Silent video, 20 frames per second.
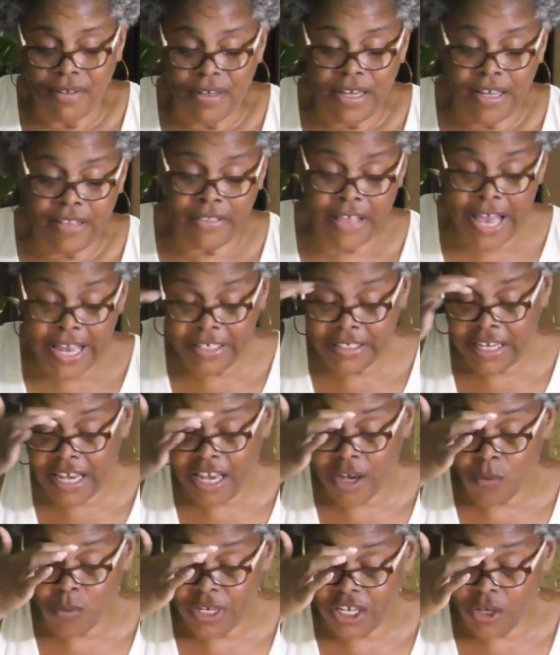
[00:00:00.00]
And that
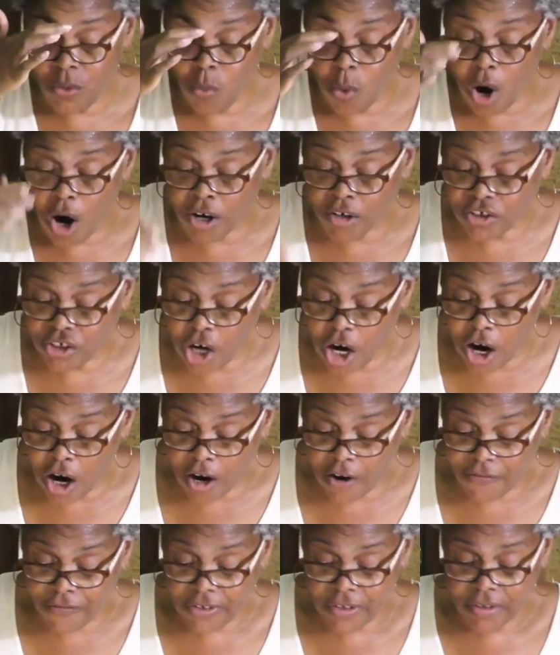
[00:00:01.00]
day when he walked
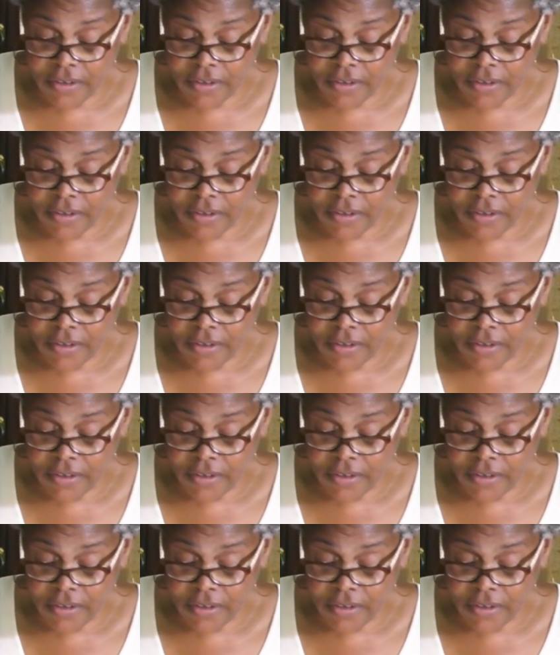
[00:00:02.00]
off,